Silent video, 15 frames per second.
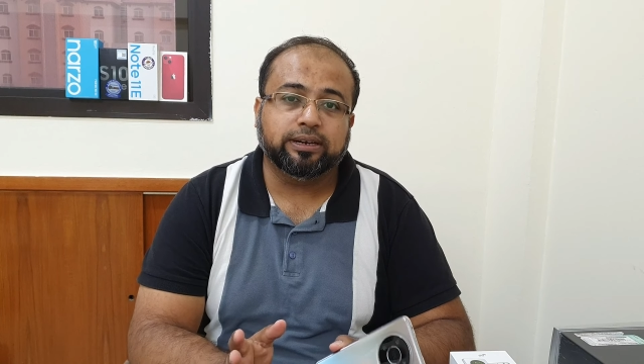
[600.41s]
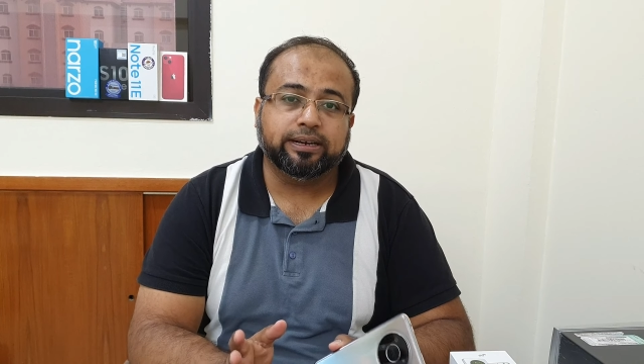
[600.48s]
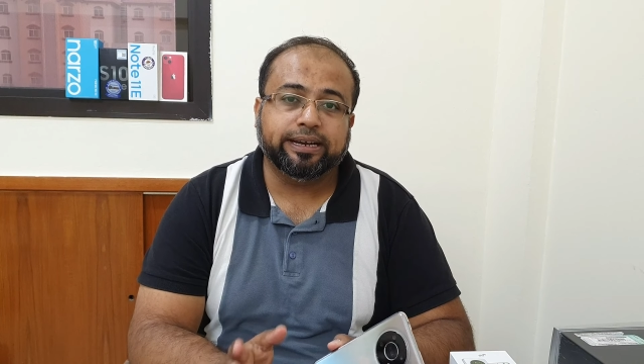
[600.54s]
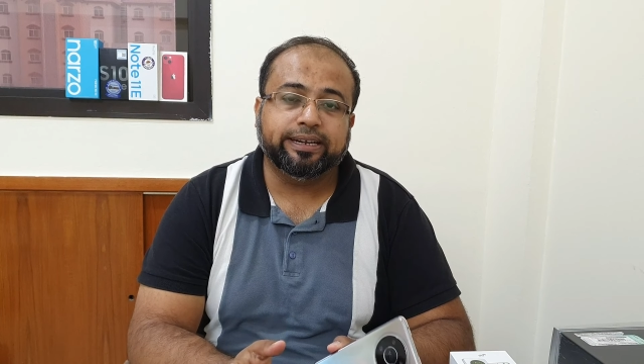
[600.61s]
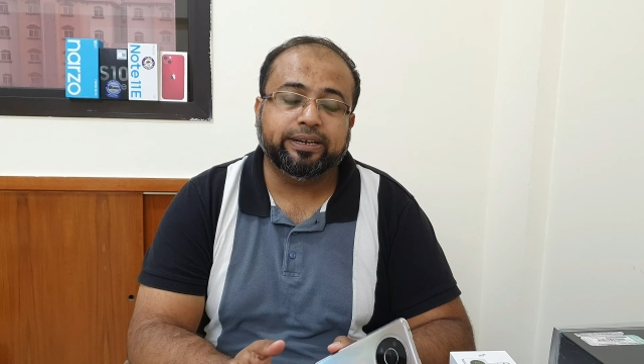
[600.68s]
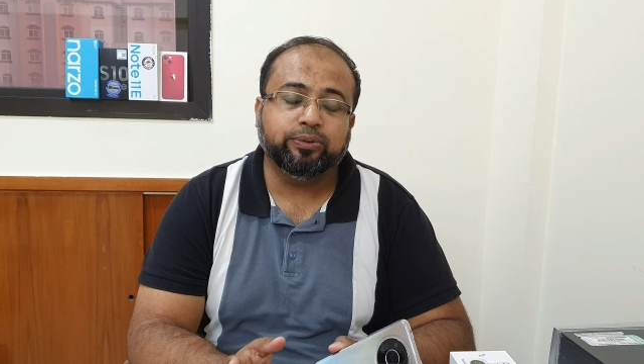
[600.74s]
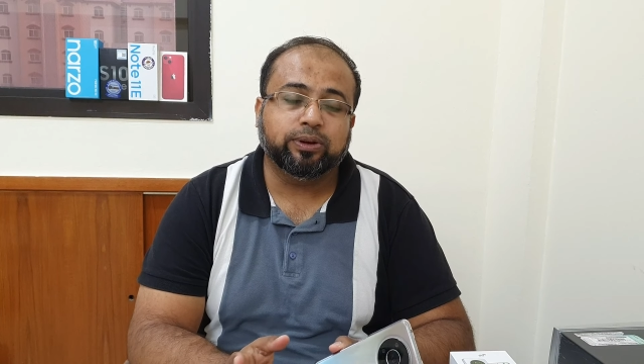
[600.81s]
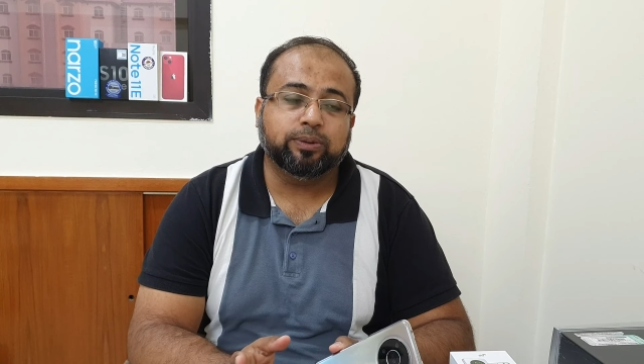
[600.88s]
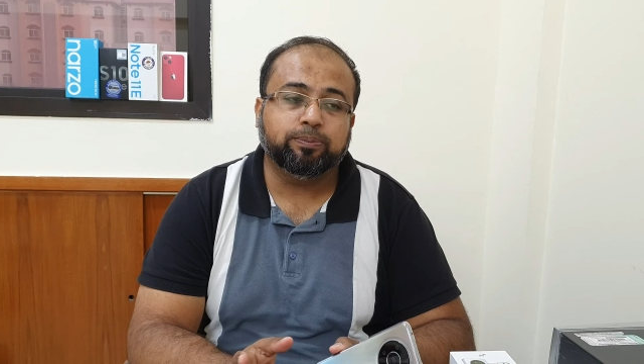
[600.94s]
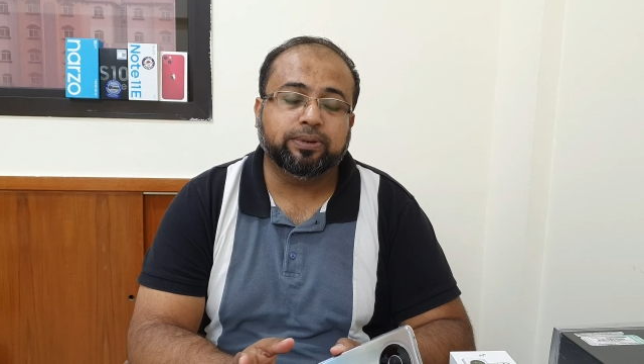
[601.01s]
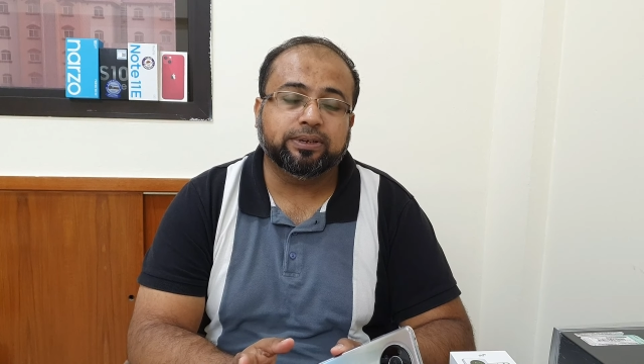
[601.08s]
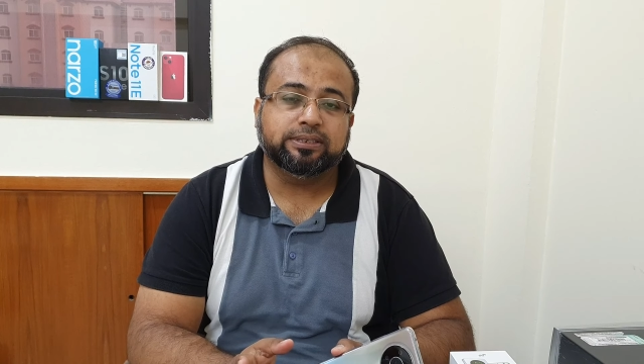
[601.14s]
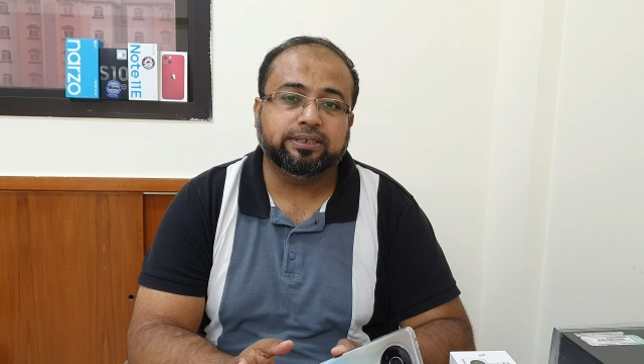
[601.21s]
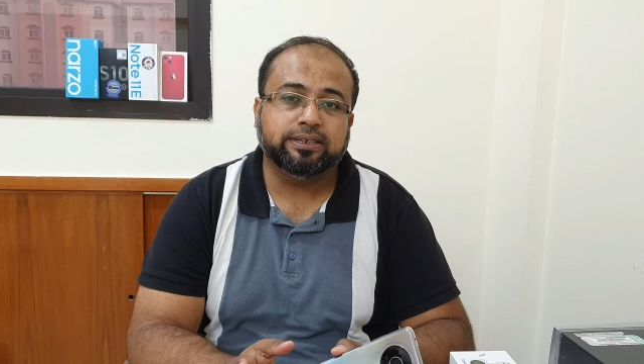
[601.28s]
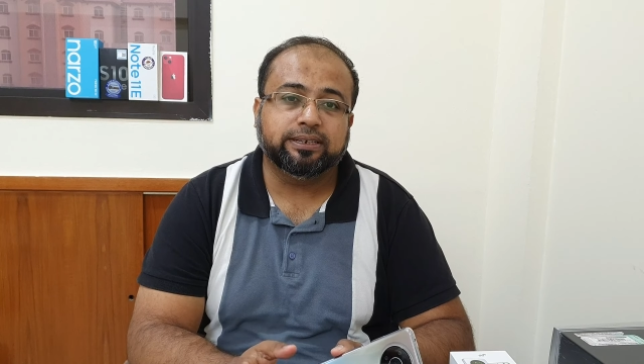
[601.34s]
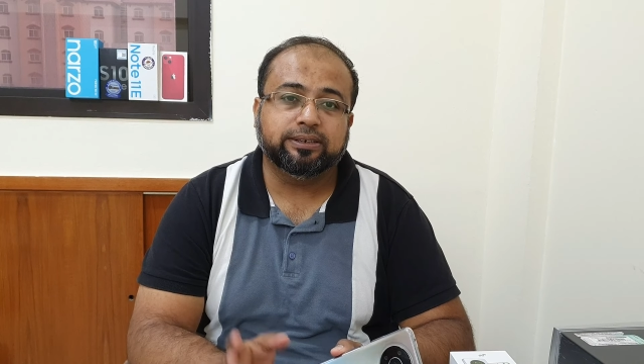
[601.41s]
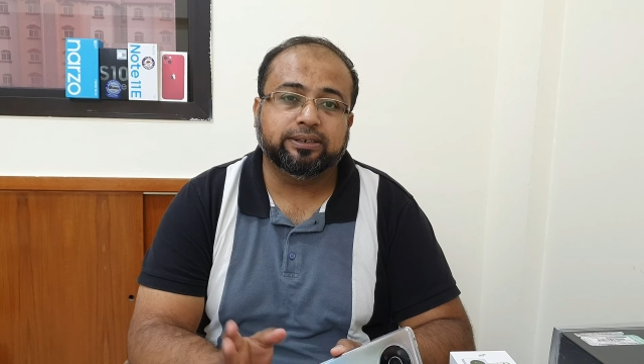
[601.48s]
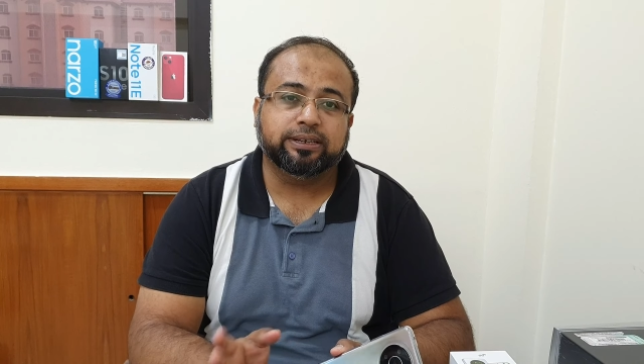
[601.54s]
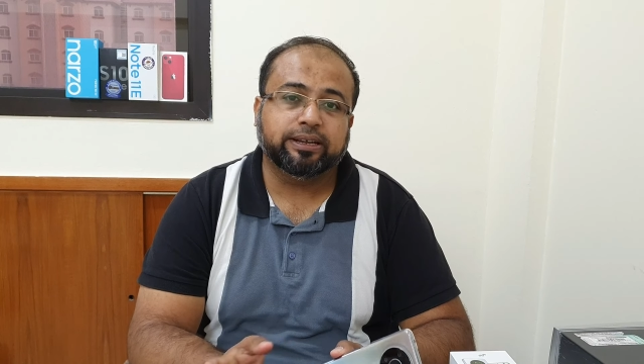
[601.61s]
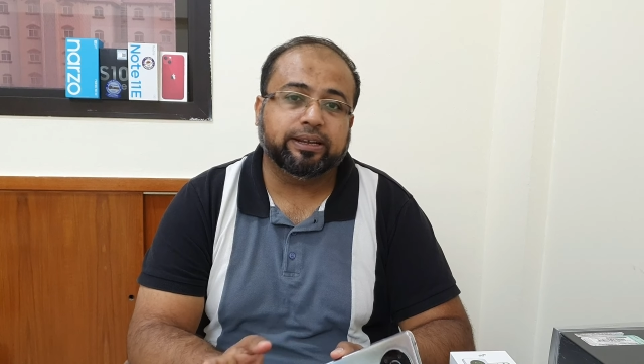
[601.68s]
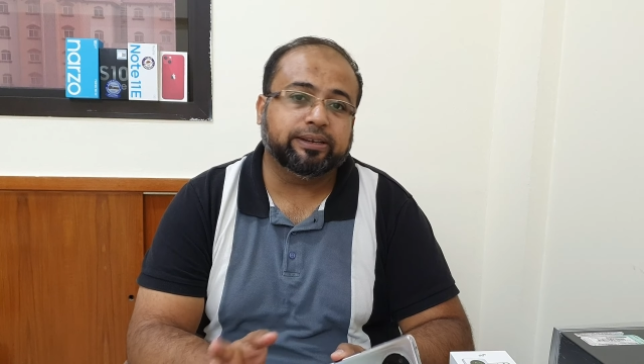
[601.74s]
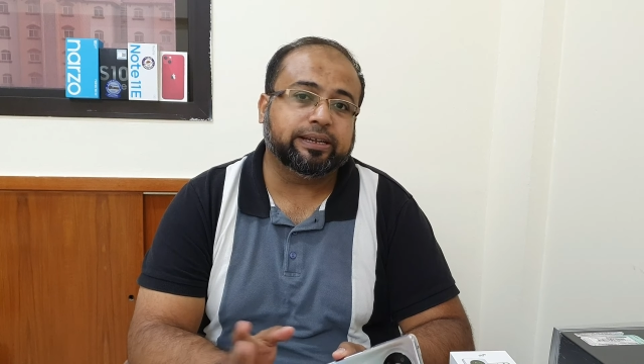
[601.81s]

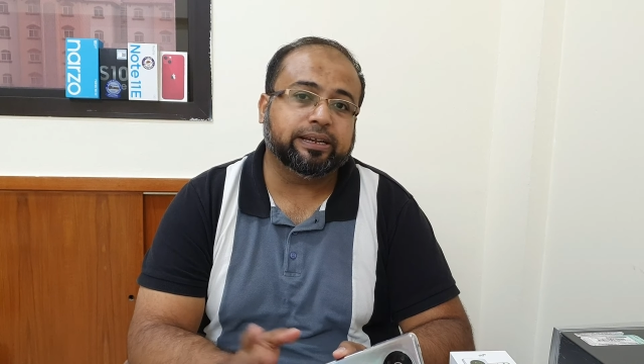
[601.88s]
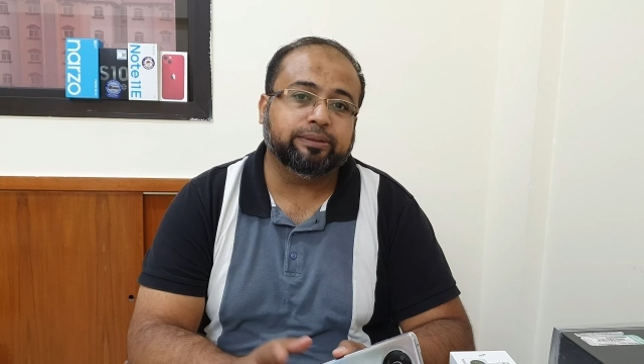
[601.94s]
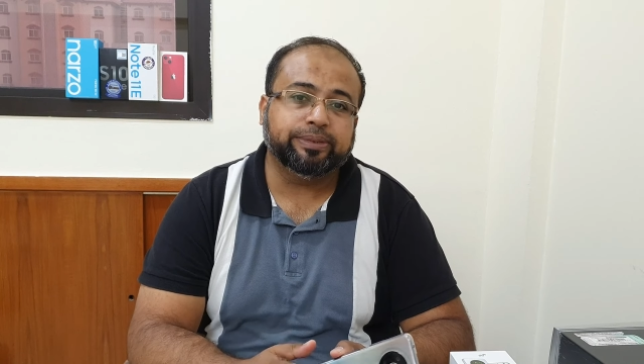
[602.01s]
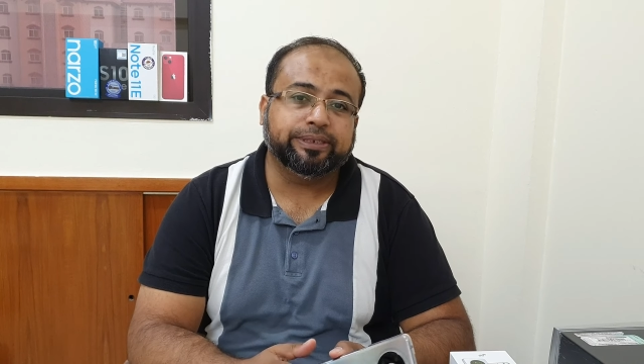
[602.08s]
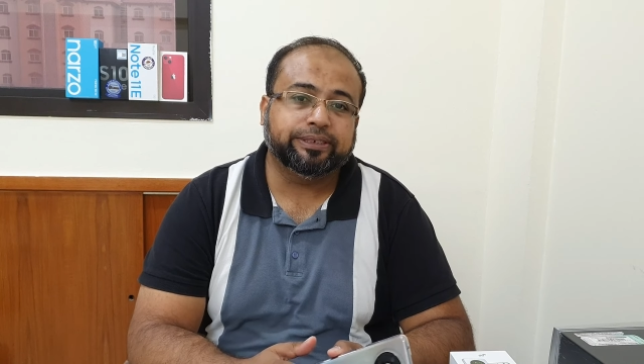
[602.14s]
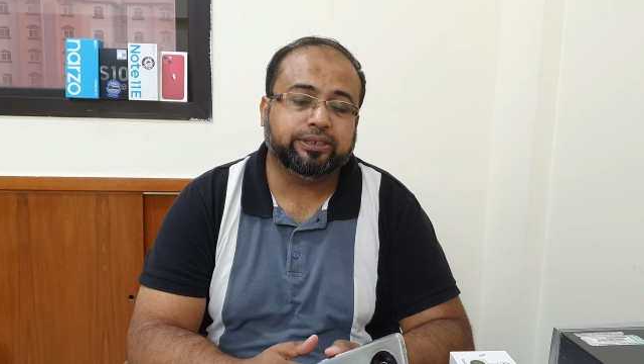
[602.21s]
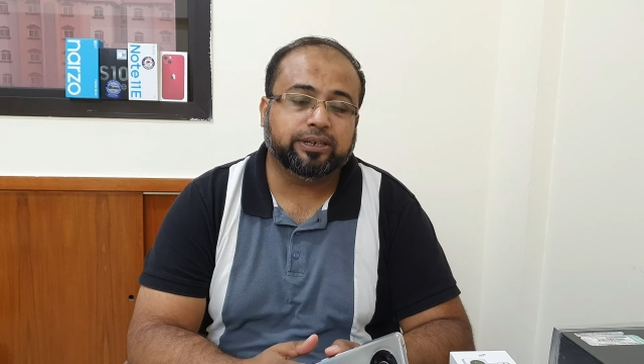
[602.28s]
81% can be